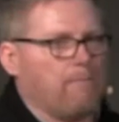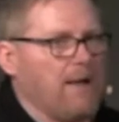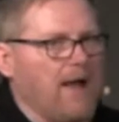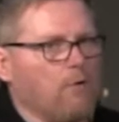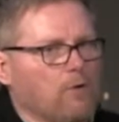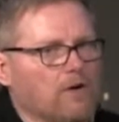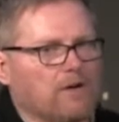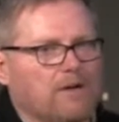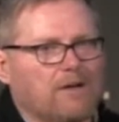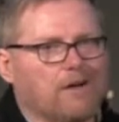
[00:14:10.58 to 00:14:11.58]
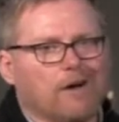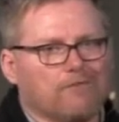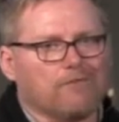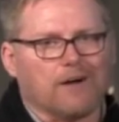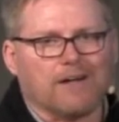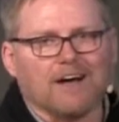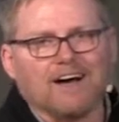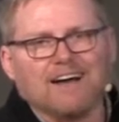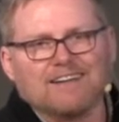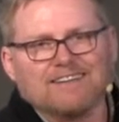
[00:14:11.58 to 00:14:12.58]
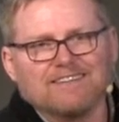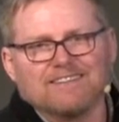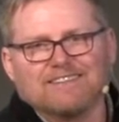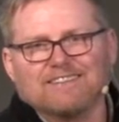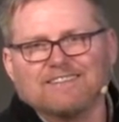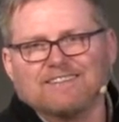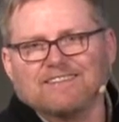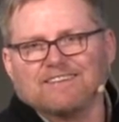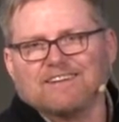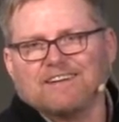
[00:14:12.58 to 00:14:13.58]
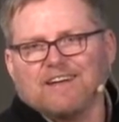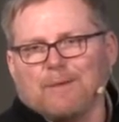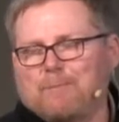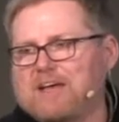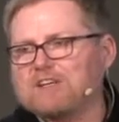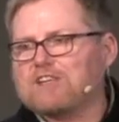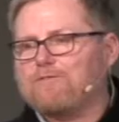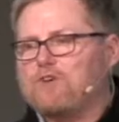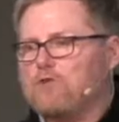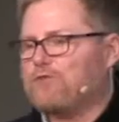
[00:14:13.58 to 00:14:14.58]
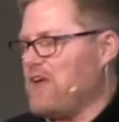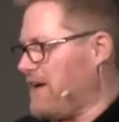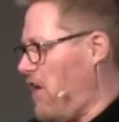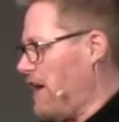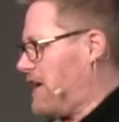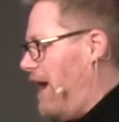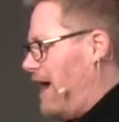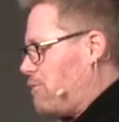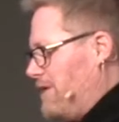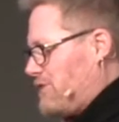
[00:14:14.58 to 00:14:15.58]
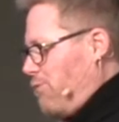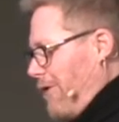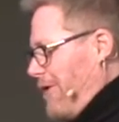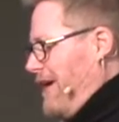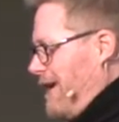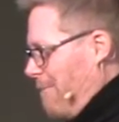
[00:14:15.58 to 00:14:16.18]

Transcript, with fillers: power of our God. Because if you think our God was worried